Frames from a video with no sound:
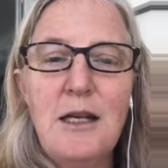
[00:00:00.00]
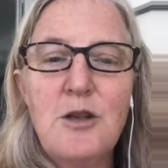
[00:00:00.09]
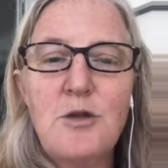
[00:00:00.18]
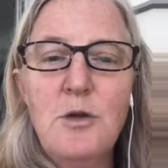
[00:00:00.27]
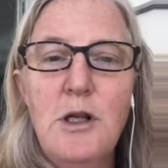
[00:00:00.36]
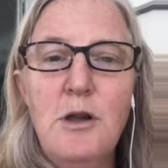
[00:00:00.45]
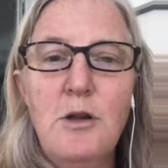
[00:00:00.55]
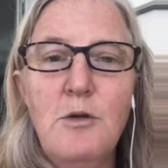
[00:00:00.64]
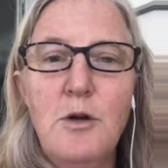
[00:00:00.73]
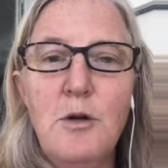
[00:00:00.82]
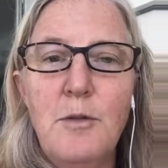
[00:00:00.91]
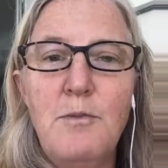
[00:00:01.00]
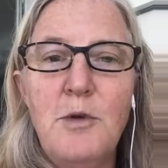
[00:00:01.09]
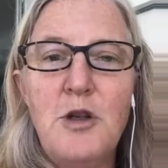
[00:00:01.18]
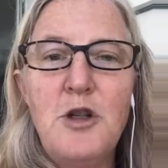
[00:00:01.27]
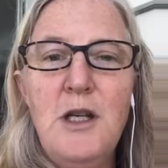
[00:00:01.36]
extruded through a
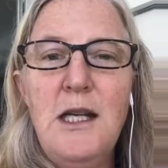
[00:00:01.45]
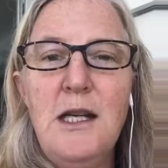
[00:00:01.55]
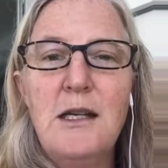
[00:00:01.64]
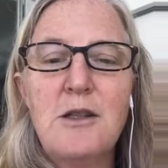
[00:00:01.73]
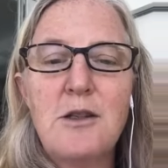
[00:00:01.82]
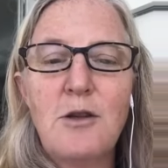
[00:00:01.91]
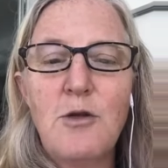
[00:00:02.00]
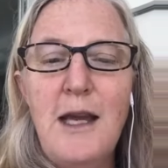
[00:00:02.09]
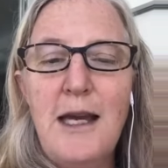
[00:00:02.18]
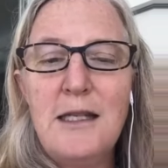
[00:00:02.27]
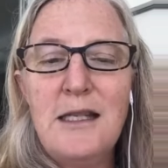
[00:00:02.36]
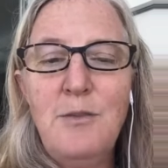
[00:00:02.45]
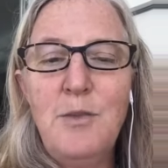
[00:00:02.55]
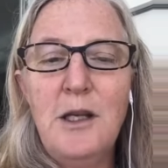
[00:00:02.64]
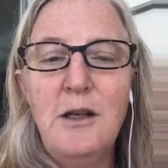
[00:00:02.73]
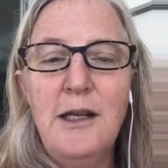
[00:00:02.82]
machine, and so that
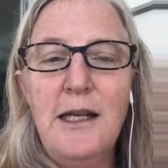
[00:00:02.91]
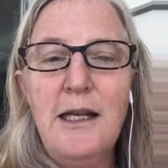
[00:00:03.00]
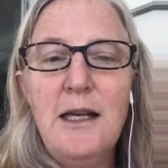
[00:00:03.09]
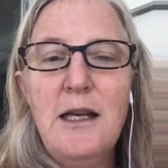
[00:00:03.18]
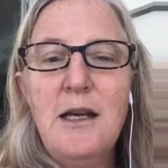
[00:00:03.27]
typically